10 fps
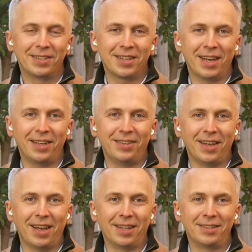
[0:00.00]
say
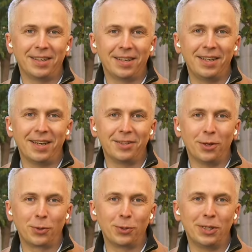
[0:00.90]
that he had
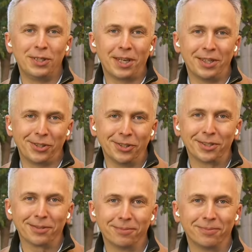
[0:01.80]
no good intentions.